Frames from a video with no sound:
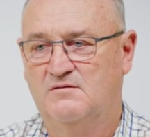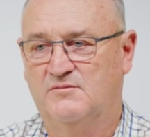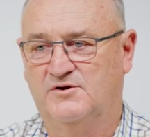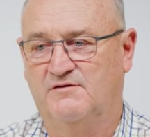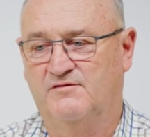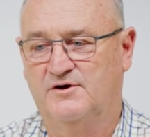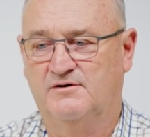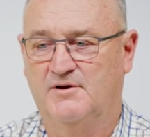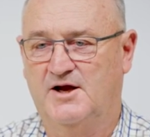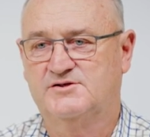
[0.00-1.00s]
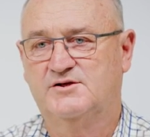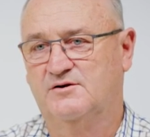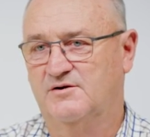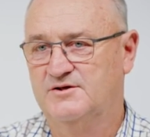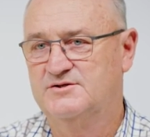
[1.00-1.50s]
with every
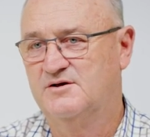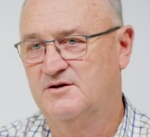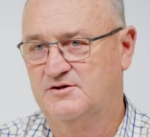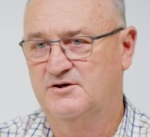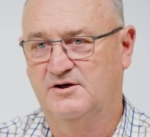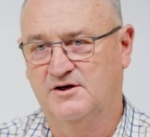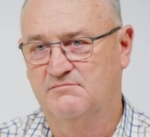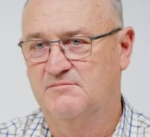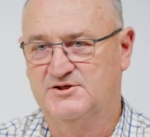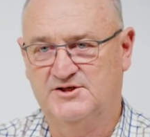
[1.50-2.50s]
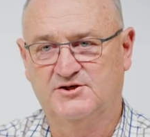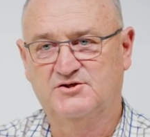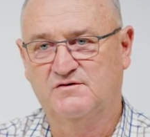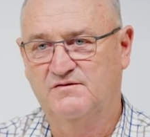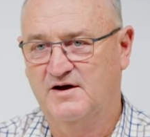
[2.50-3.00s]
accident or incident, you get
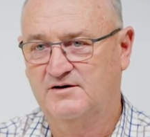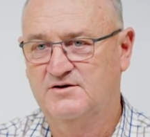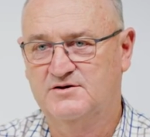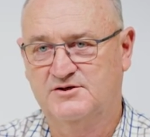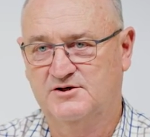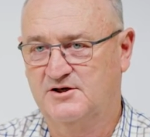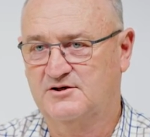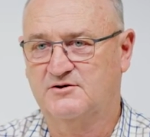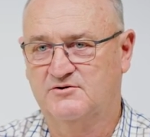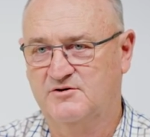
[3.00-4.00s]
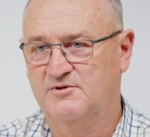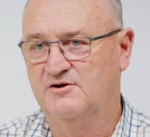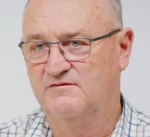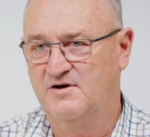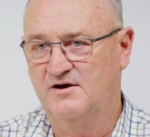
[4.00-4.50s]
essential factors and you get
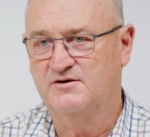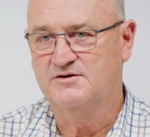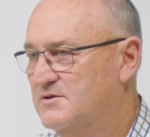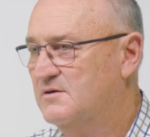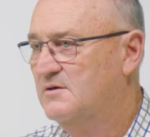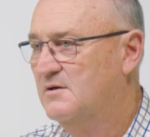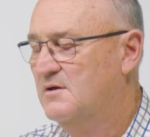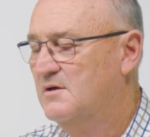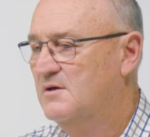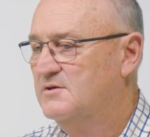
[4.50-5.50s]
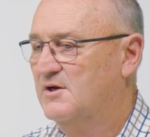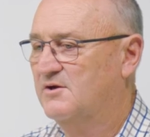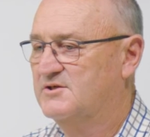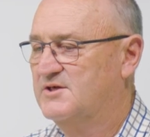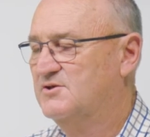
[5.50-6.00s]
contributing factors. So
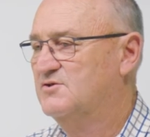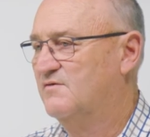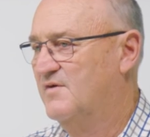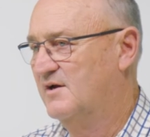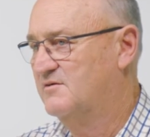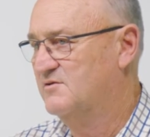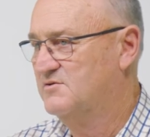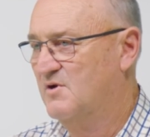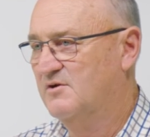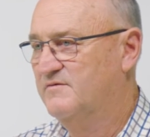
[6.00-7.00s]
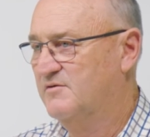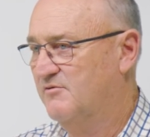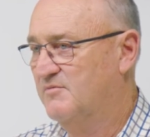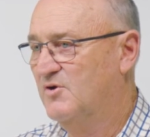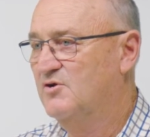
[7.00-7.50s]
an essential factor is one, if you
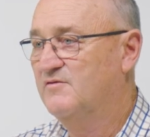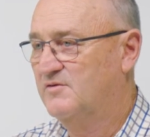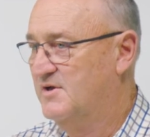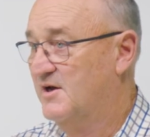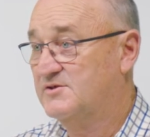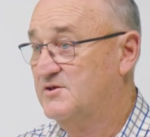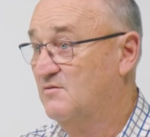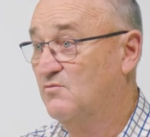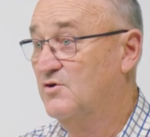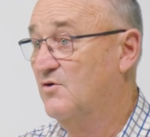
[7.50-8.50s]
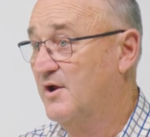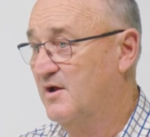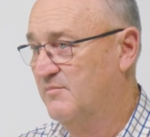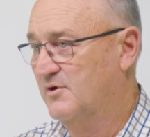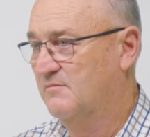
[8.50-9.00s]
remove it, the accident would not
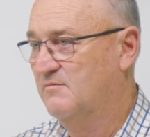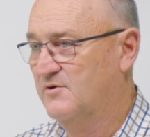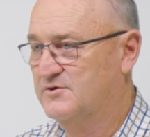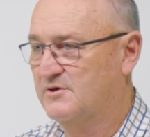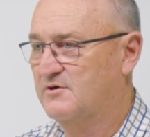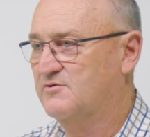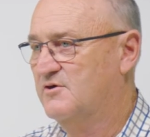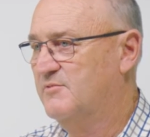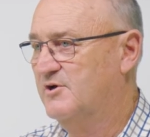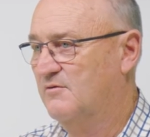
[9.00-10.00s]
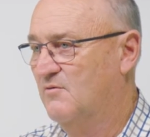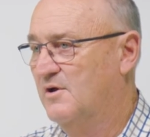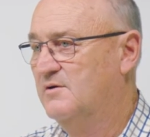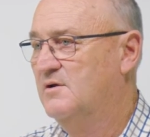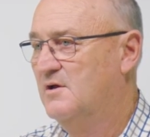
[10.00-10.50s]
happen, whereas a contributing
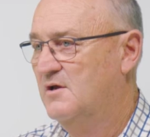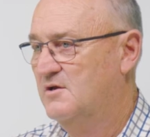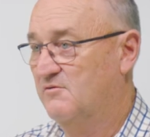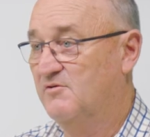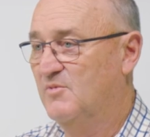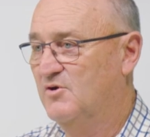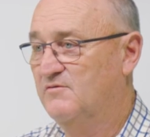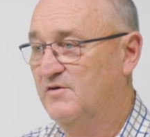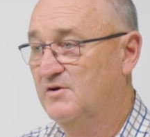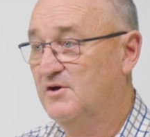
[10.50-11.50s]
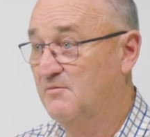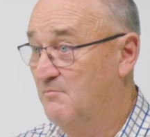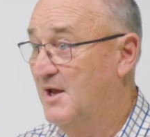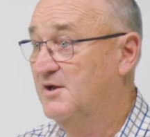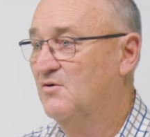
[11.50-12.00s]
one, you remove it and it
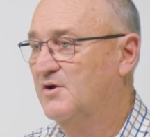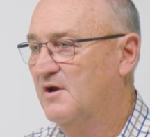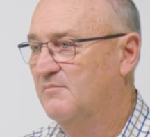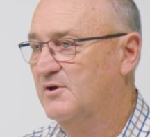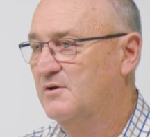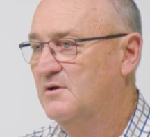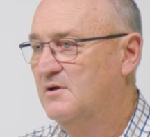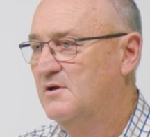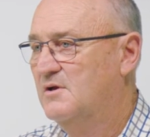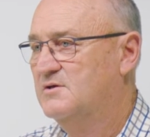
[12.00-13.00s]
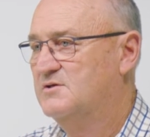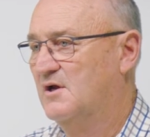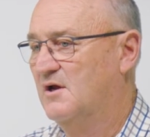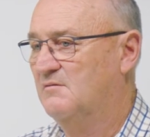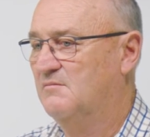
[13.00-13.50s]
may not happen.
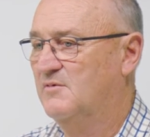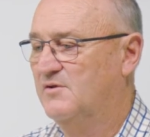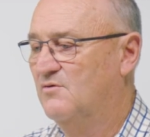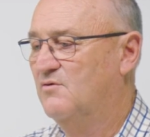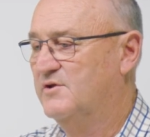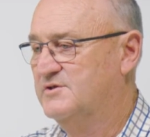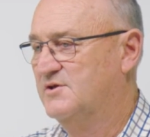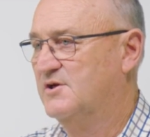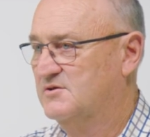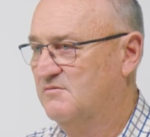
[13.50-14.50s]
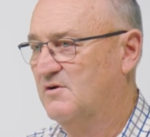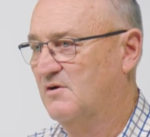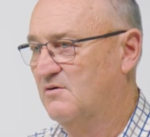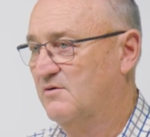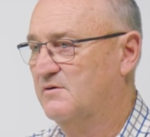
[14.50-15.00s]
So with all these things, we've got
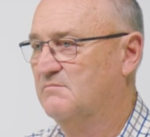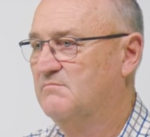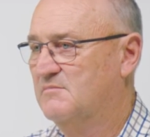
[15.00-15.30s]
to look at